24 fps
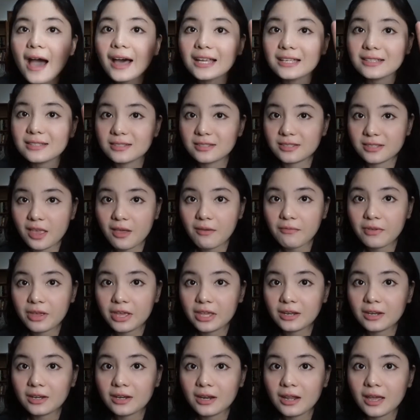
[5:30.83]

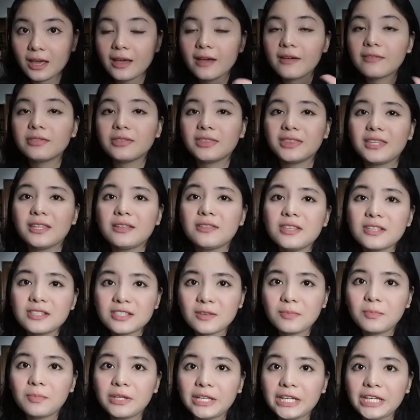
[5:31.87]
7. The
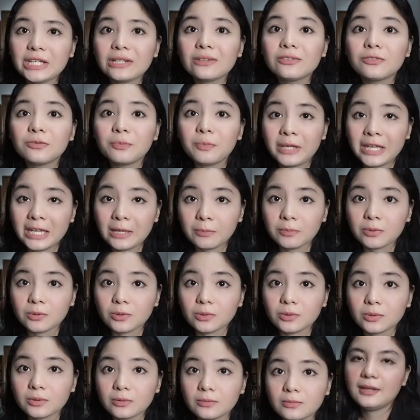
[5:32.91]
discipline of people.
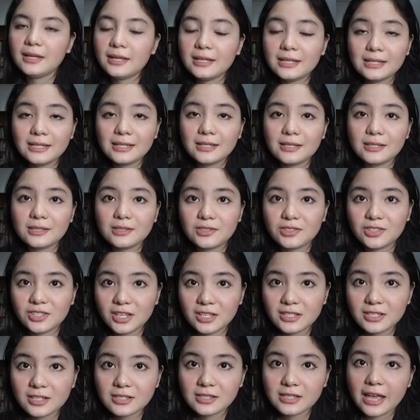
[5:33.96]

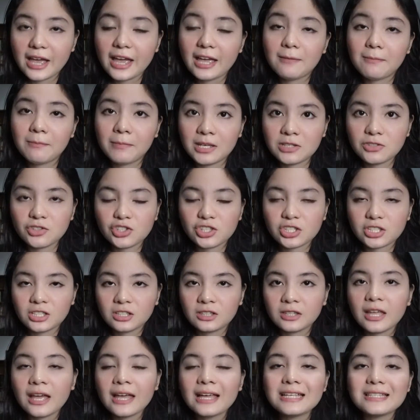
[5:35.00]
Just as I
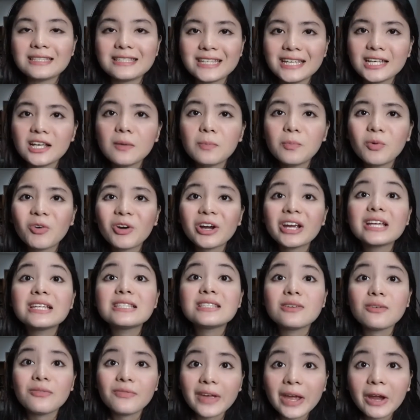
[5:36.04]
mentioned, Singapore is
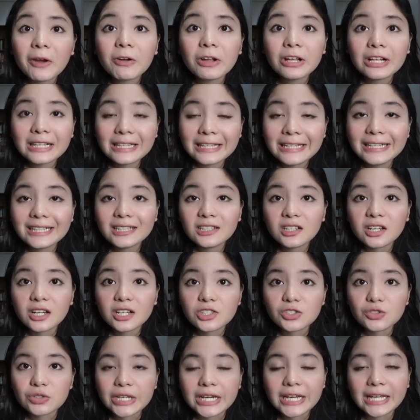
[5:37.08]
a very clean
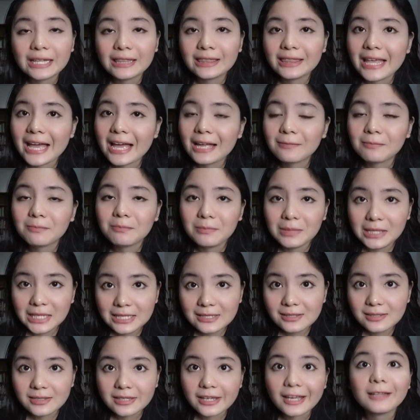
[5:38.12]
country, and that
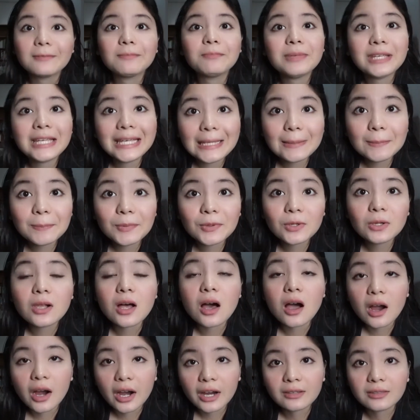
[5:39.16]
means that people
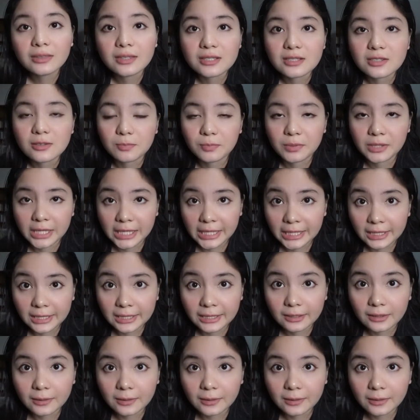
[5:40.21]
are disciplined.